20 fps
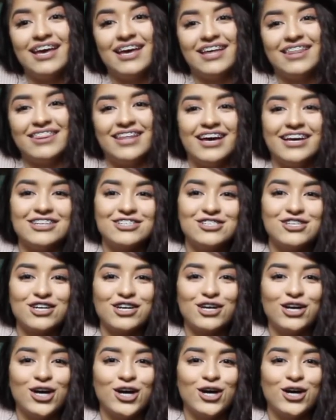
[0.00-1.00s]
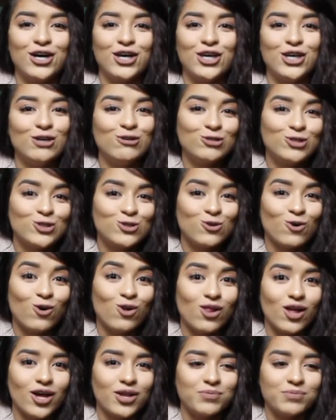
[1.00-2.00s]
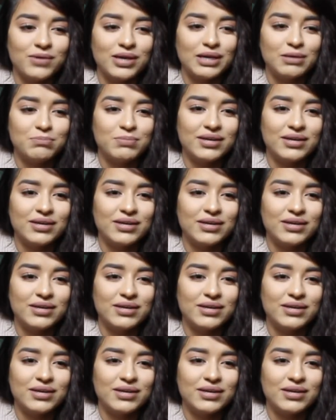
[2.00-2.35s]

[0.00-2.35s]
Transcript: And that took a huge toll on me,